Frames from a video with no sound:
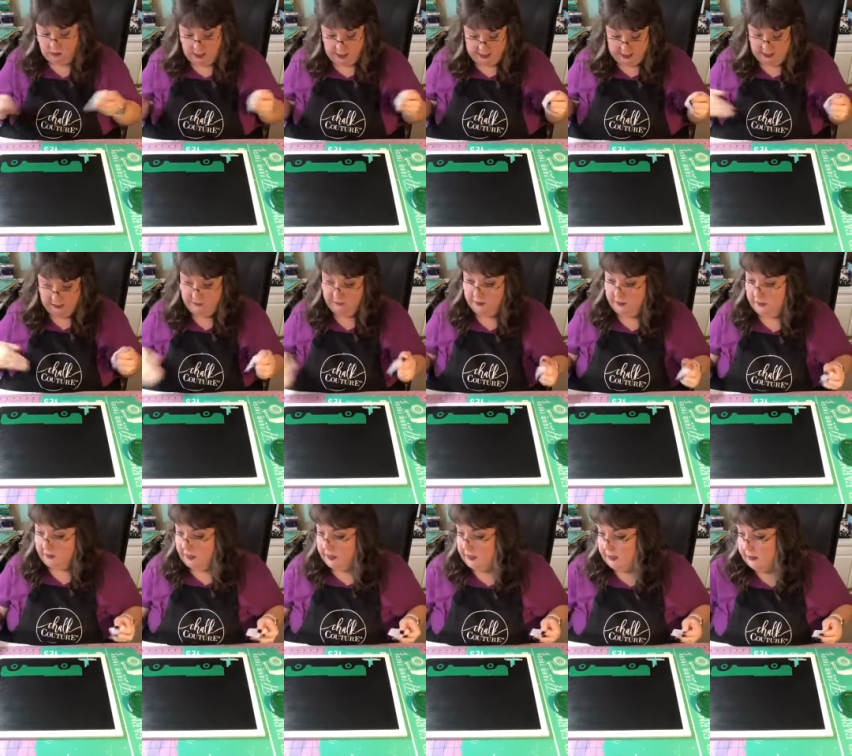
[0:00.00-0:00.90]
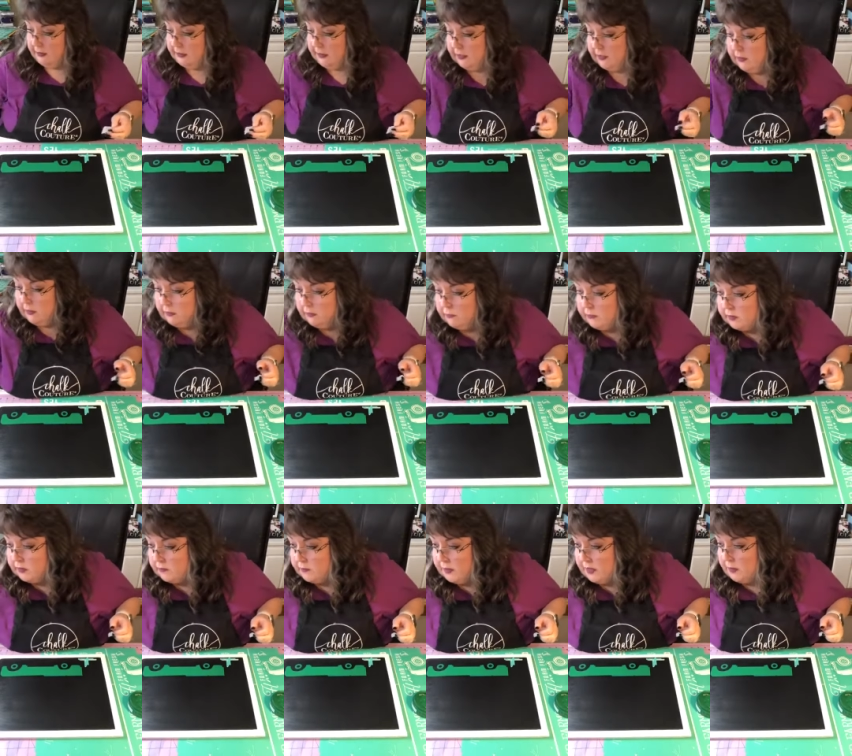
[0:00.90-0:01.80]
I can fill that in later
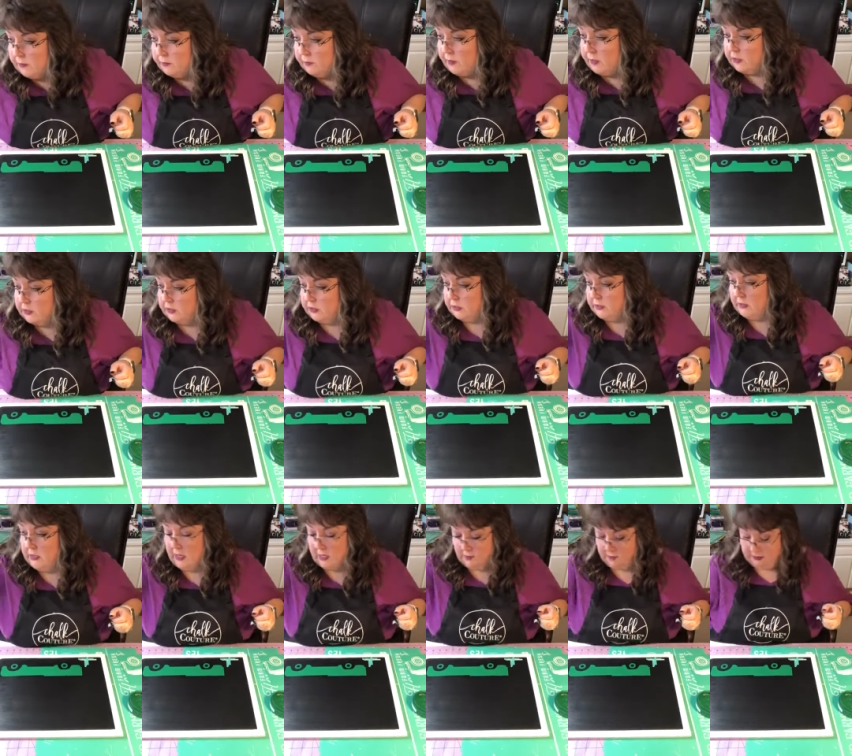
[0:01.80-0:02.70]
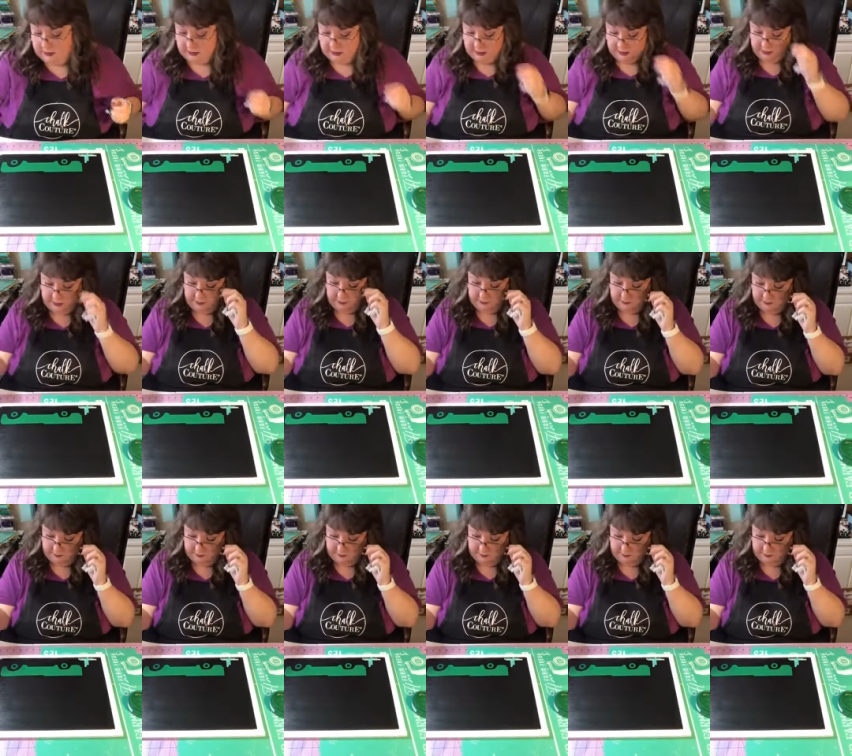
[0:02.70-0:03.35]
with a paintbrush. It's not a big deal.